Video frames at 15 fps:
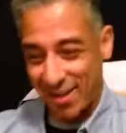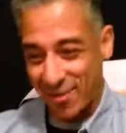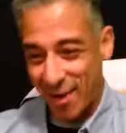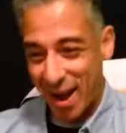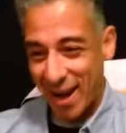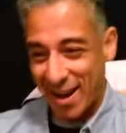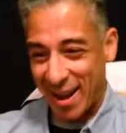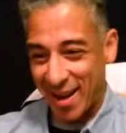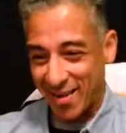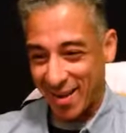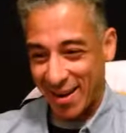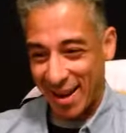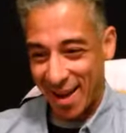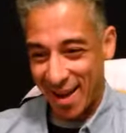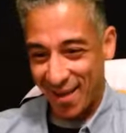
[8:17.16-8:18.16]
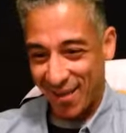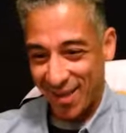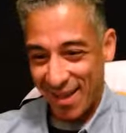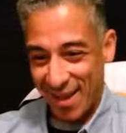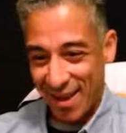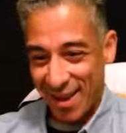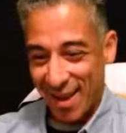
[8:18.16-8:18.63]
right here and
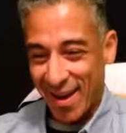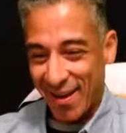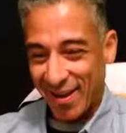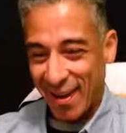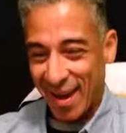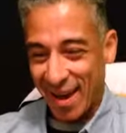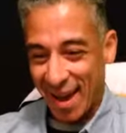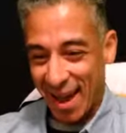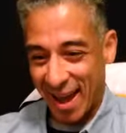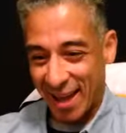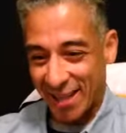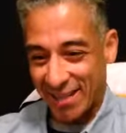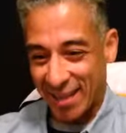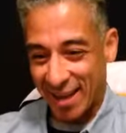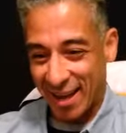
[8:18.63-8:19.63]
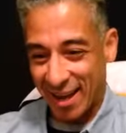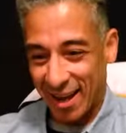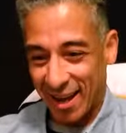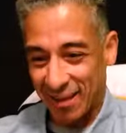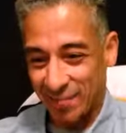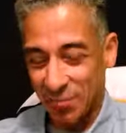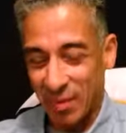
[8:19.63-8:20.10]
now. Okay, and
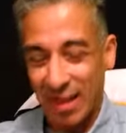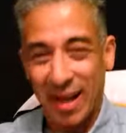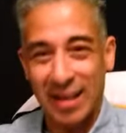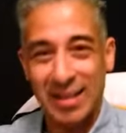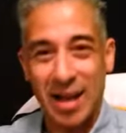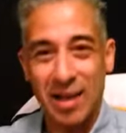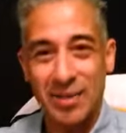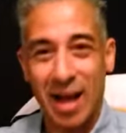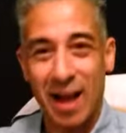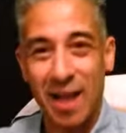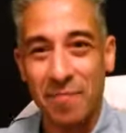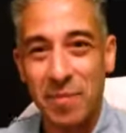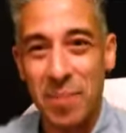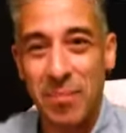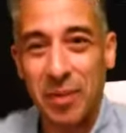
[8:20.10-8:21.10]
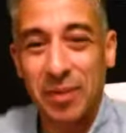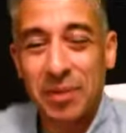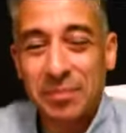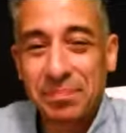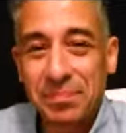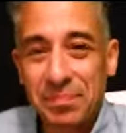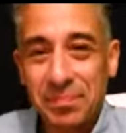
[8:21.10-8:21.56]
uh, um, a lot of times I'll have
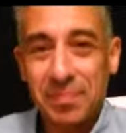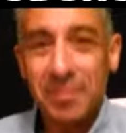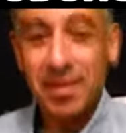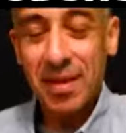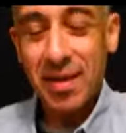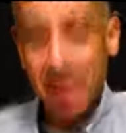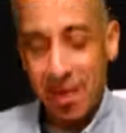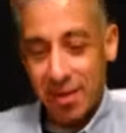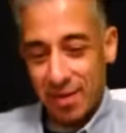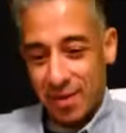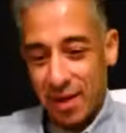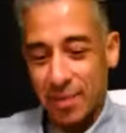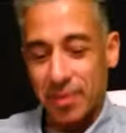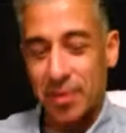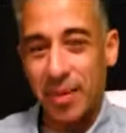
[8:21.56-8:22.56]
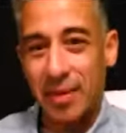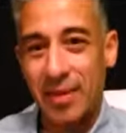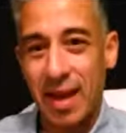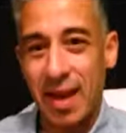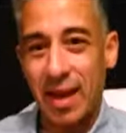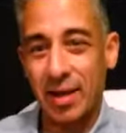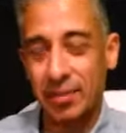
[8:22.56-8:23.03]
people come to me
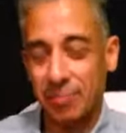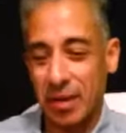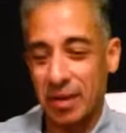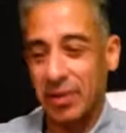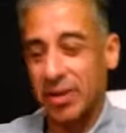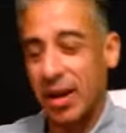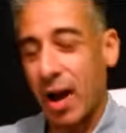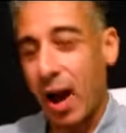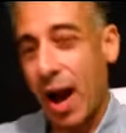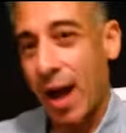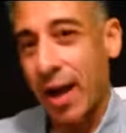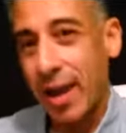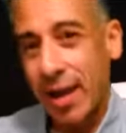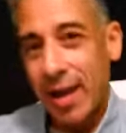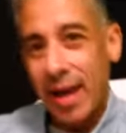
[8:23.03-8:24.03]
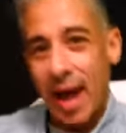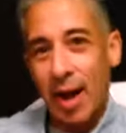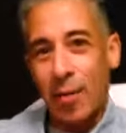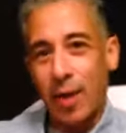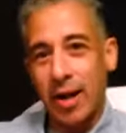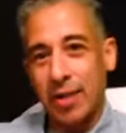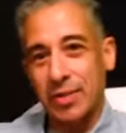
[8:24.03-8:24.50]
and say, hey, Pete, you know, I,
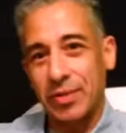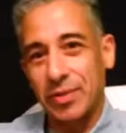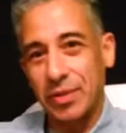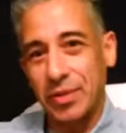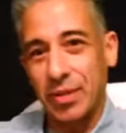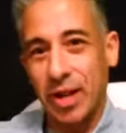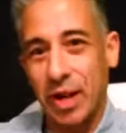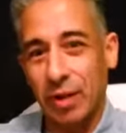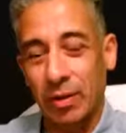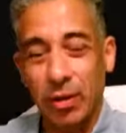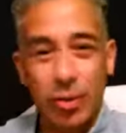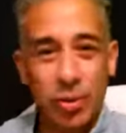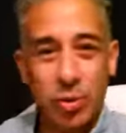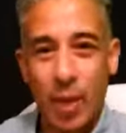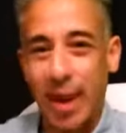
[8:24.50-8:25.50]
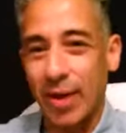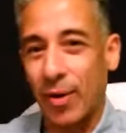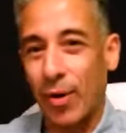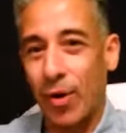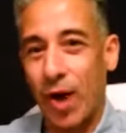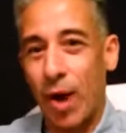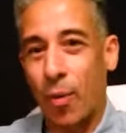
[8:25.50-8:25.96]
I want to, you know, lose
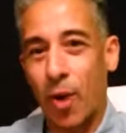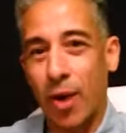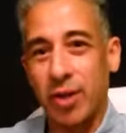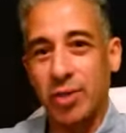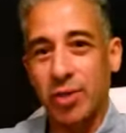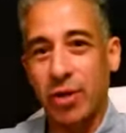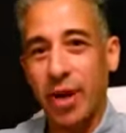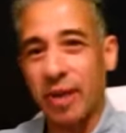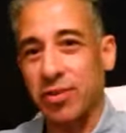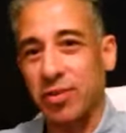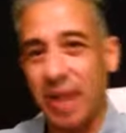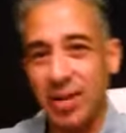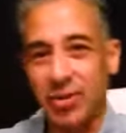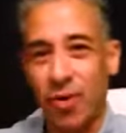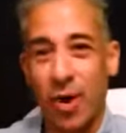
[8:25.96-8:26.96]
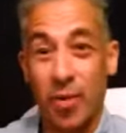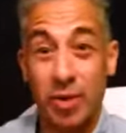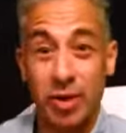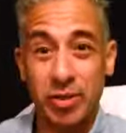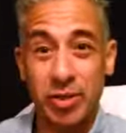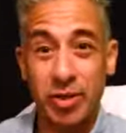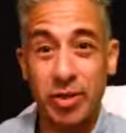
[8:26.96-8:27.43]
weight or I want to start exercising or I
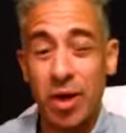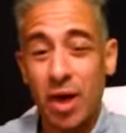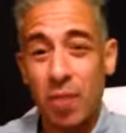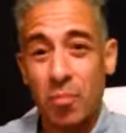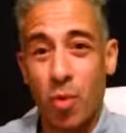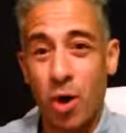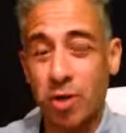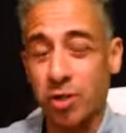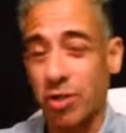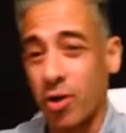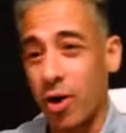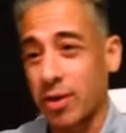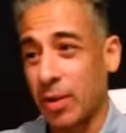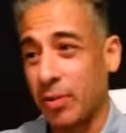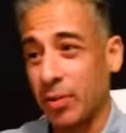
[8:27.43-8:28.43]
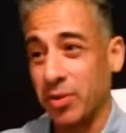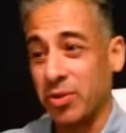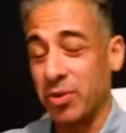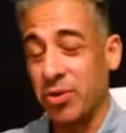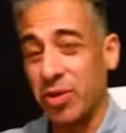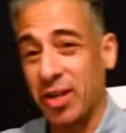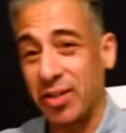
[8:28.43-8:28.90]
want to do martial arts. I want
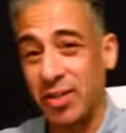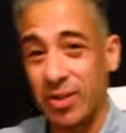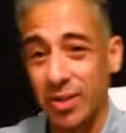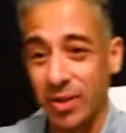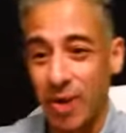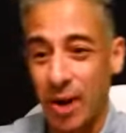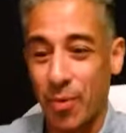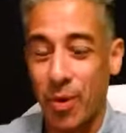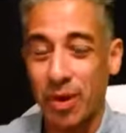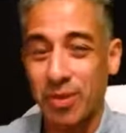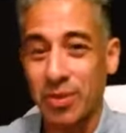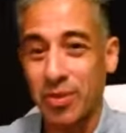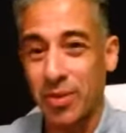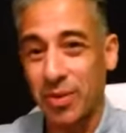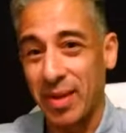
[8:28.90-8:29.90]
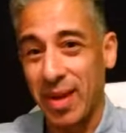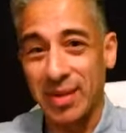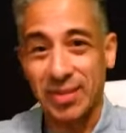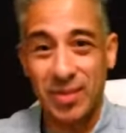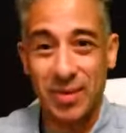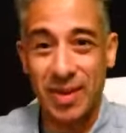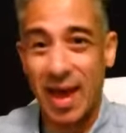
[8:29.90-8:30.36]
to do jujitsu. I want to do
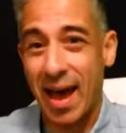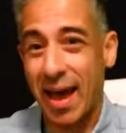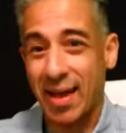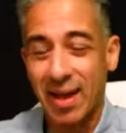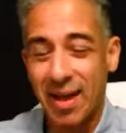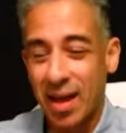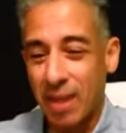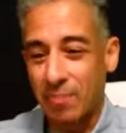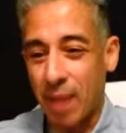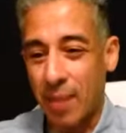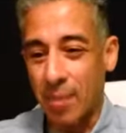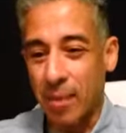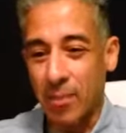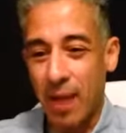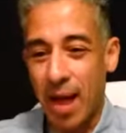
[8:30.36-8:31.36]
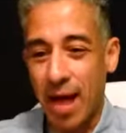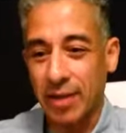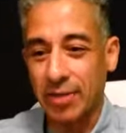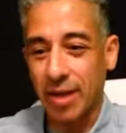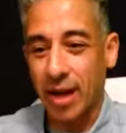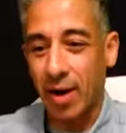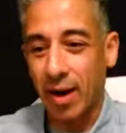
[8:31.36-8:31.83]
this, do that, blah, blah,
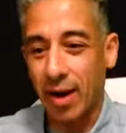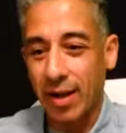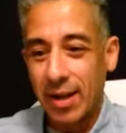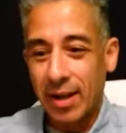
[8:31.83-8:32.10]
blah. So, uh,